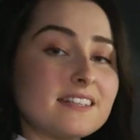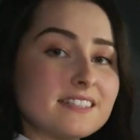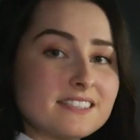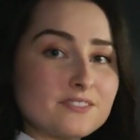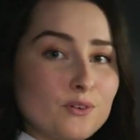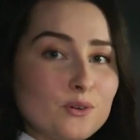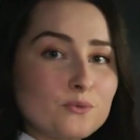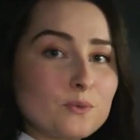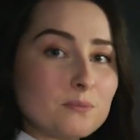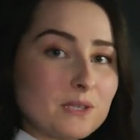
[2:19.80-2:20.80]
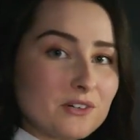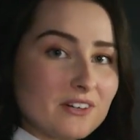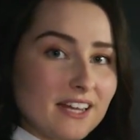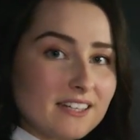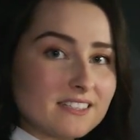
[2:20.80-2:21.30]
This phone will be
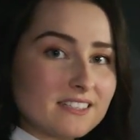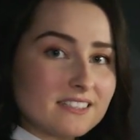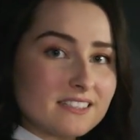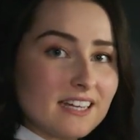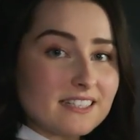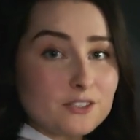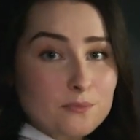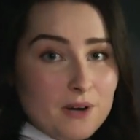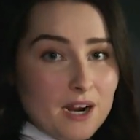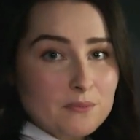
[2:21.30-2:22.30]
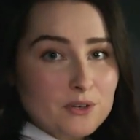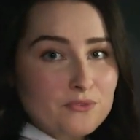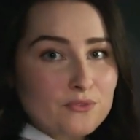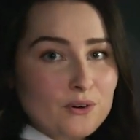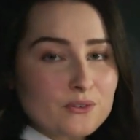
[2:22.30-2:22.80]
connected as your primary
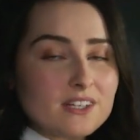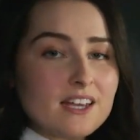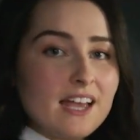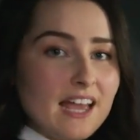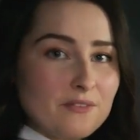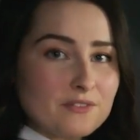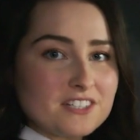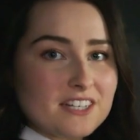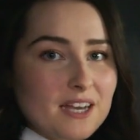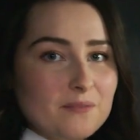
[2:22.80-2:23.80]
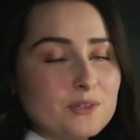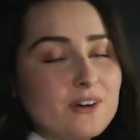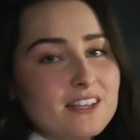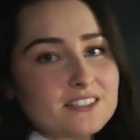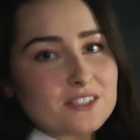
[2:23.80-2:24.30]
phone every time you
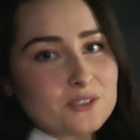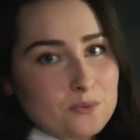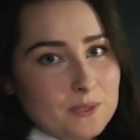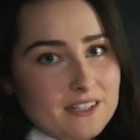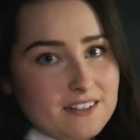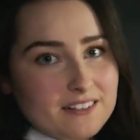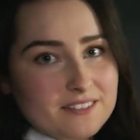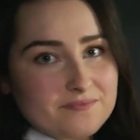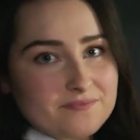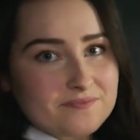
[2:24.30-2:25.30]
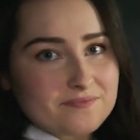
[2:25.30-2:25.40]
enter your vehicle.